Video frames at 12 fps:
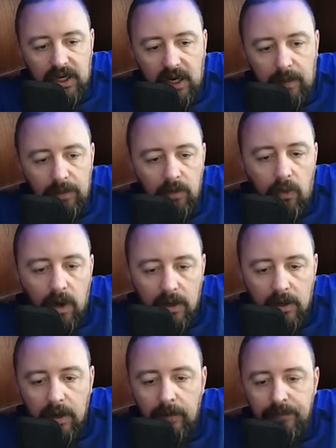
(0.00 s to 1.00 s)
up in the
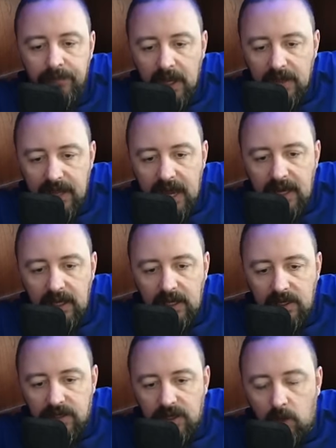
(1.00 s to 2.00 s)
water. That
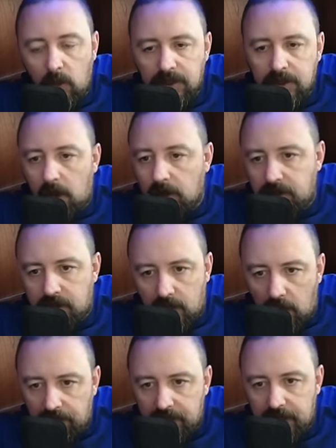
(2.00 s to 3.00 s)
is uh, what's called a
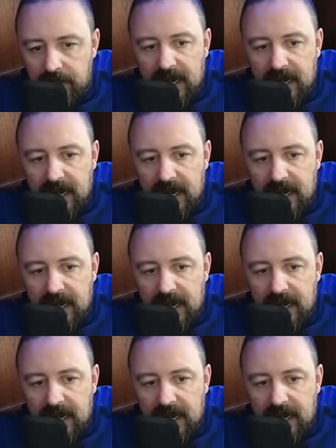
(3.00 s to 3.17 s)
dolphin.